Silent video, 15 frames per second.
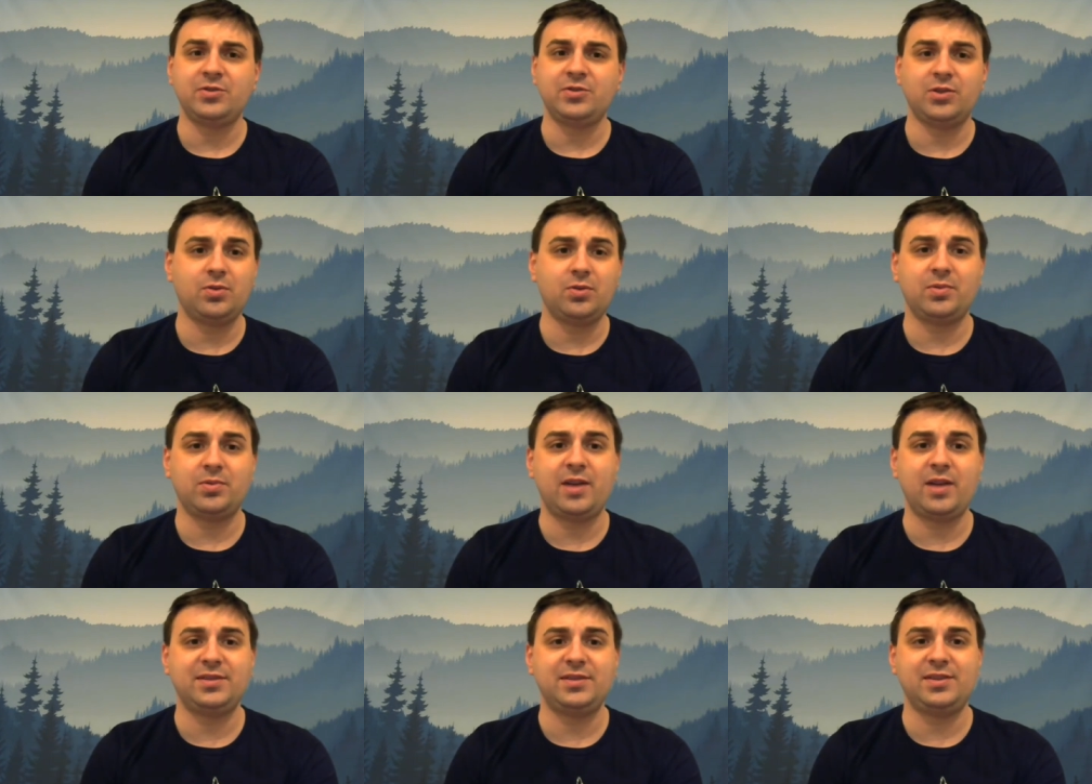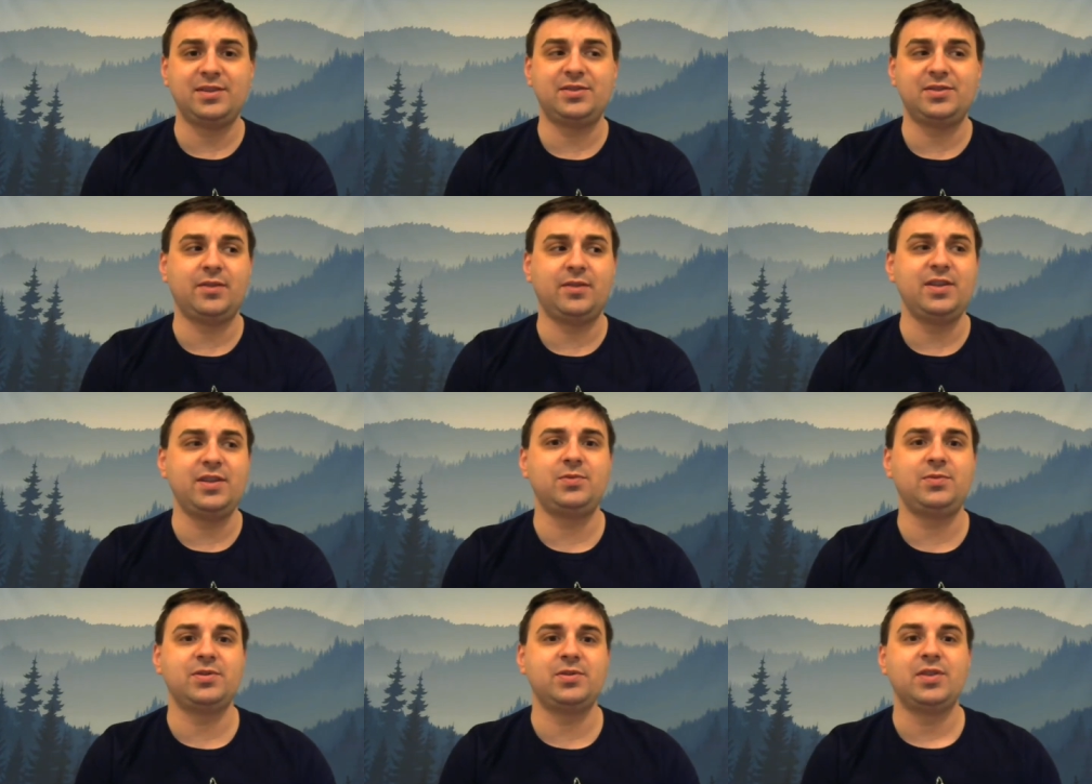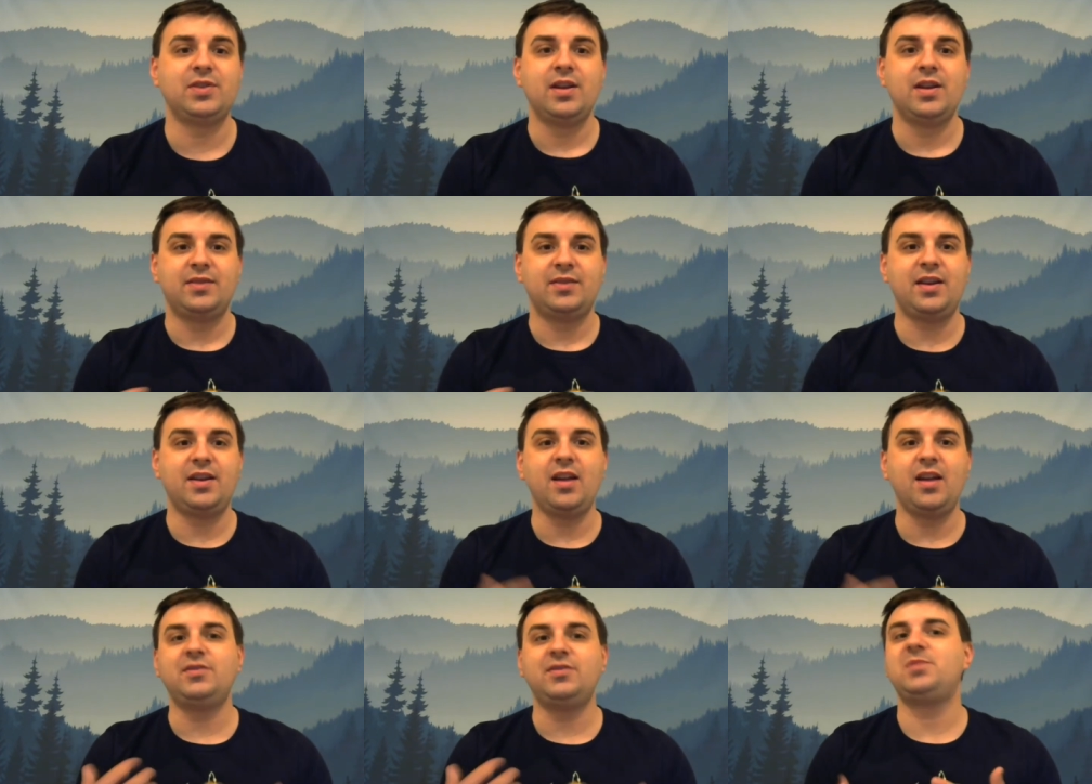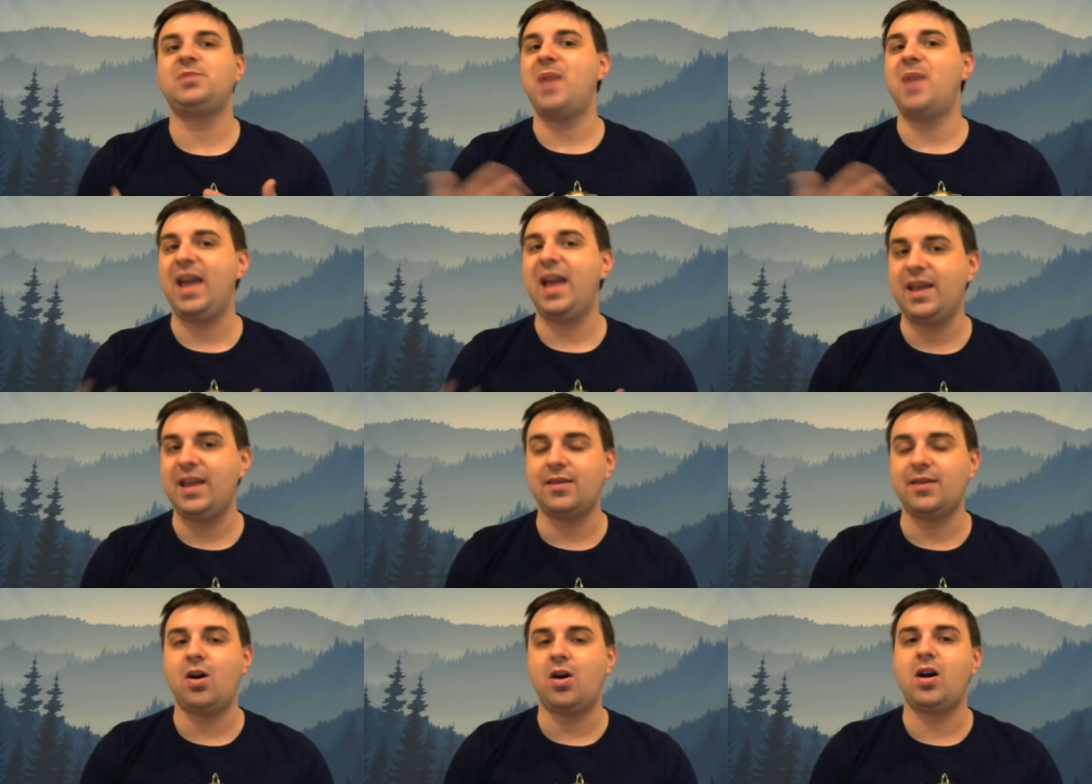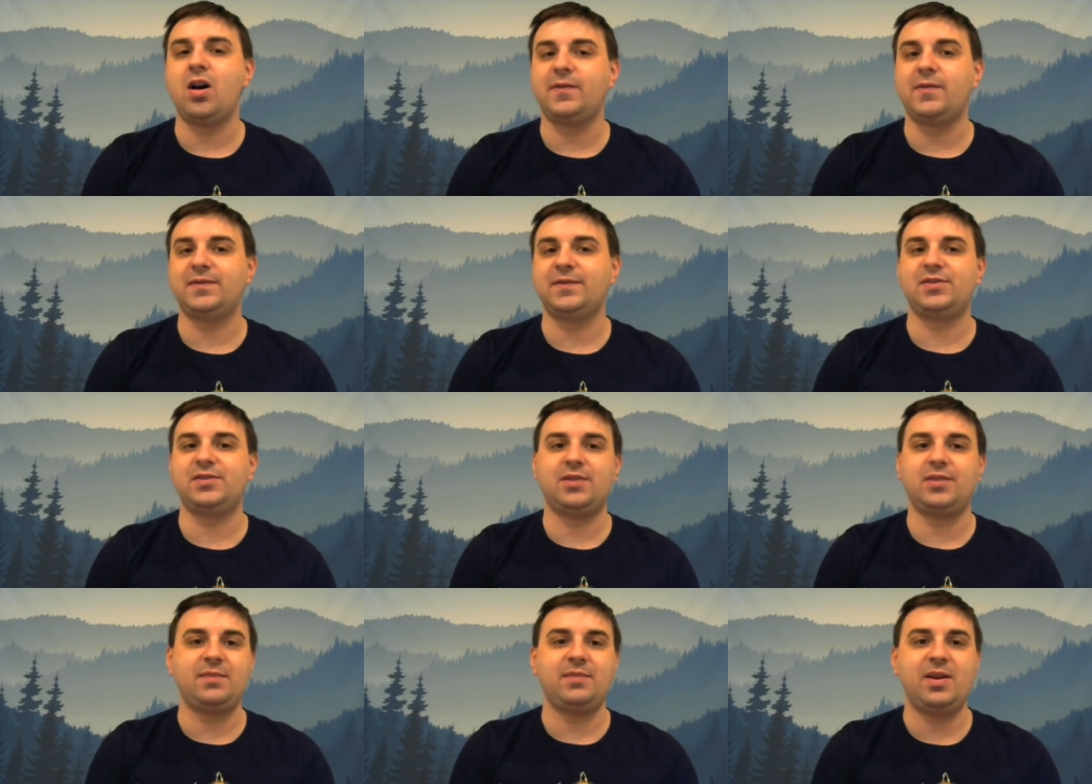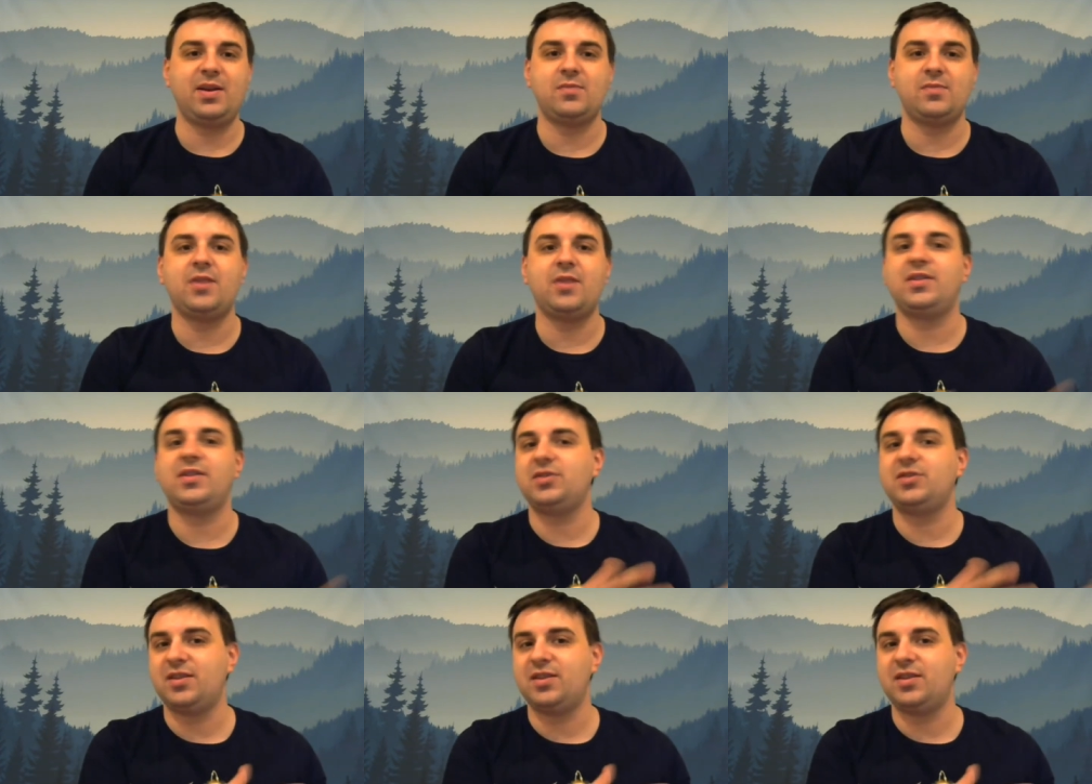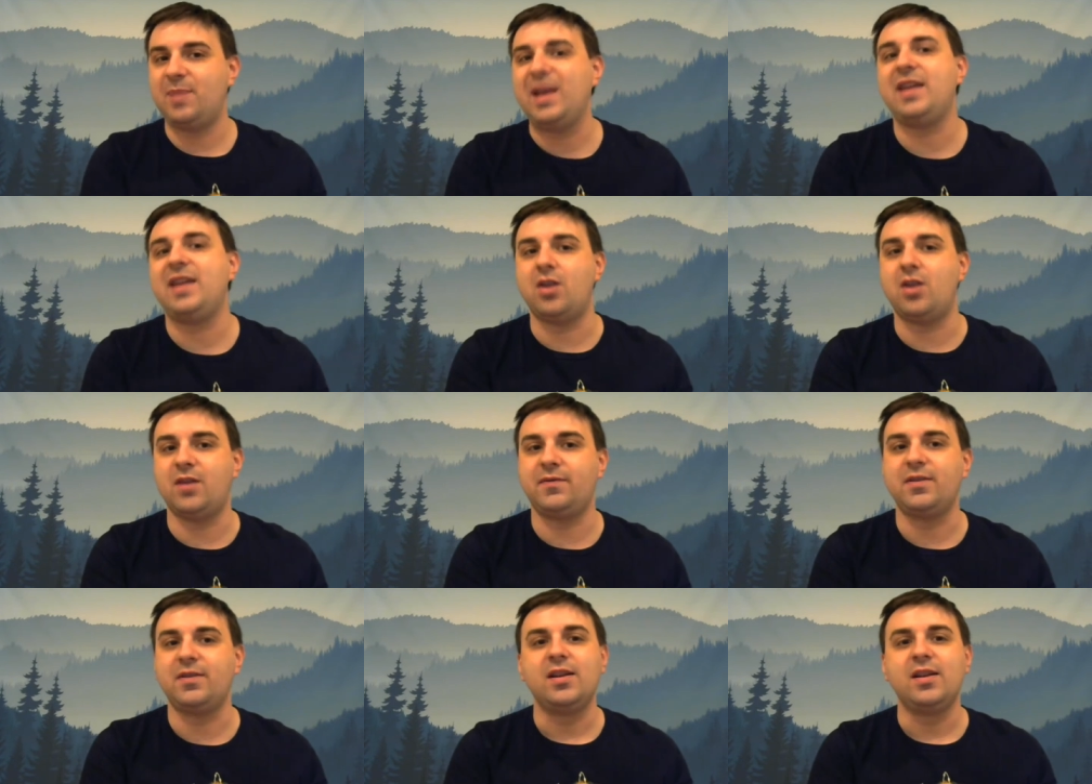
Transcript: so how Disney solved this was they kind of just paid off. So like Paramount, they just kind of paid off.